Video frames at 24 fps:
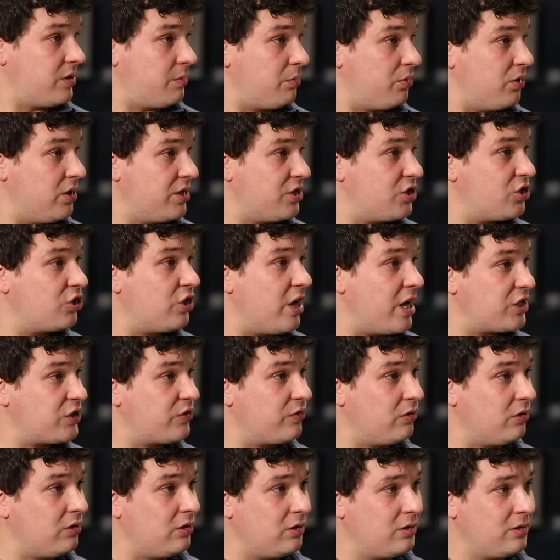a pretty
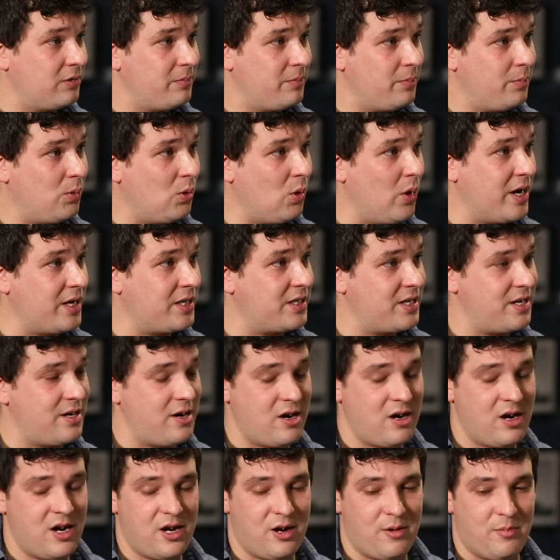stressful point in
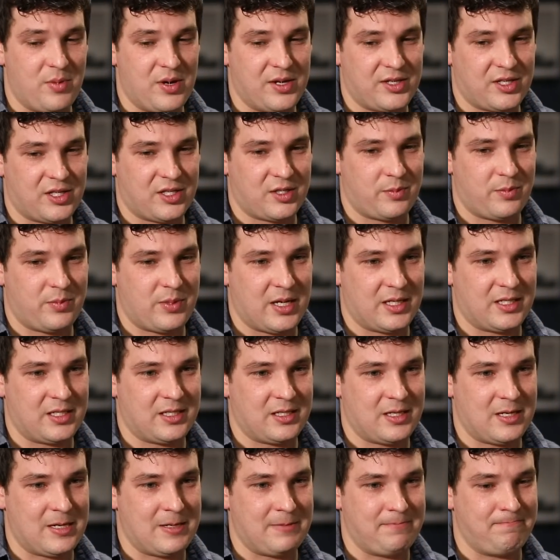our business. But
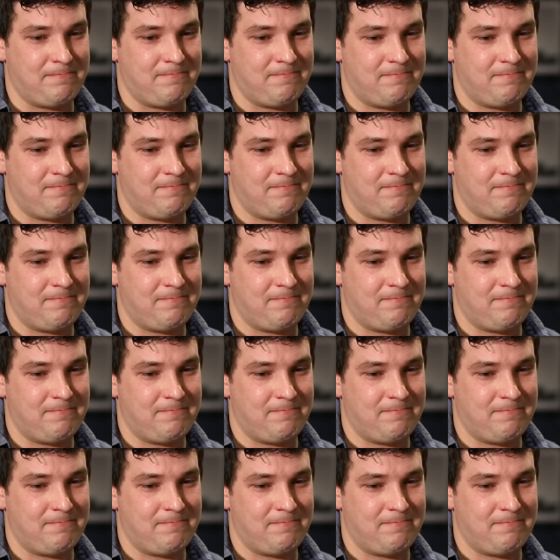so